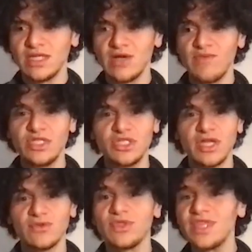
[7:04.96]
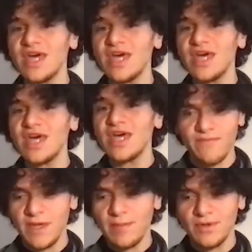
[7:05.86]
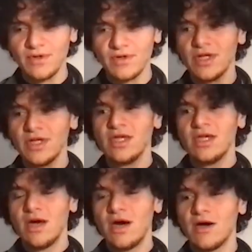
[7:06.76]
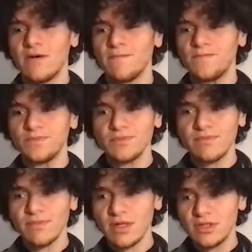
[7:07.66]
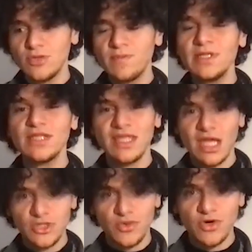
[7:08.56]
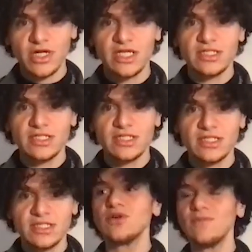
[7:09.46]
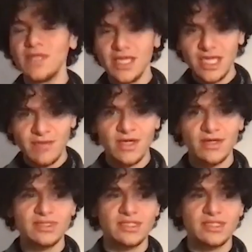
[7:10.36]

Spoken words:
reached out to thousands of people um, to build a network and send so many emails.